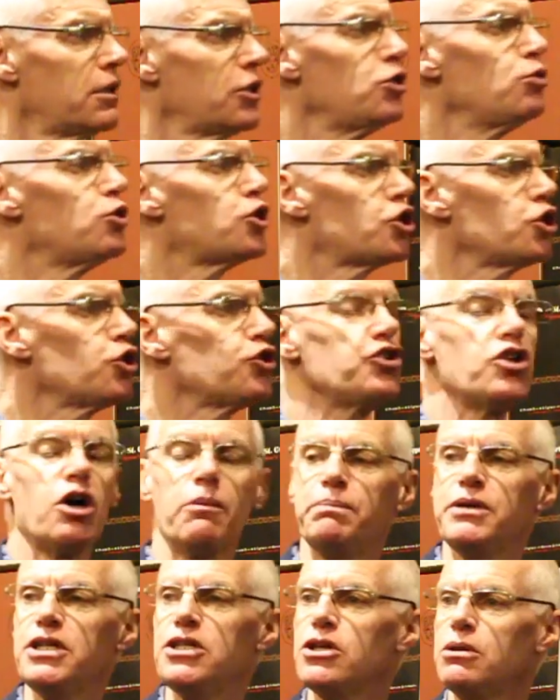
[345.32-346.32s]
You should
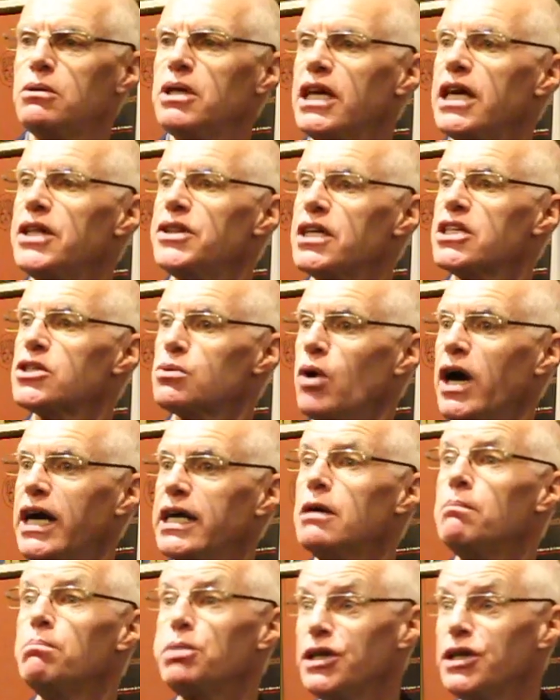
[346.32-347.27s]
not be doing it this way.